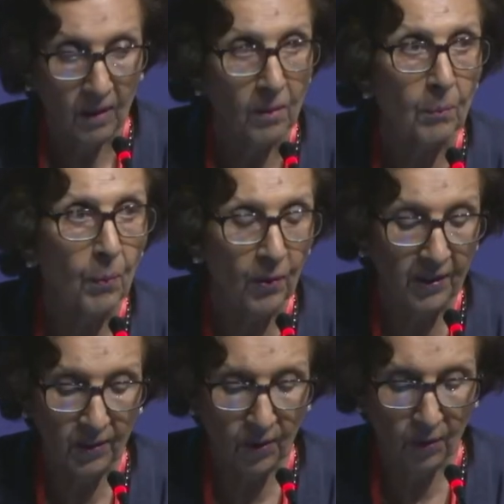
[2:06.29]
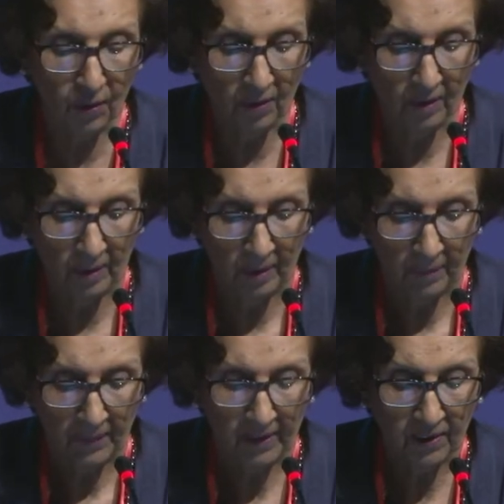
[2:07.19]
Born in Lahore,
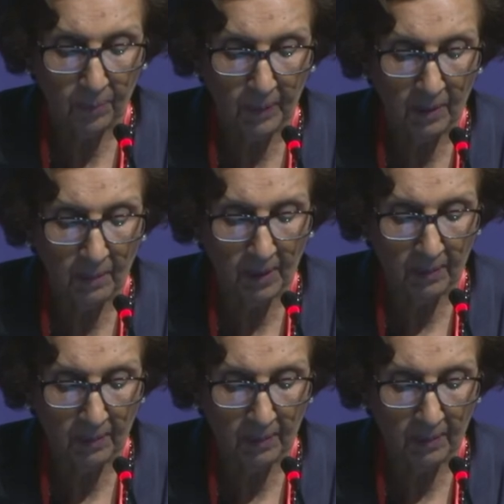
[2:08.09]
he has spent much,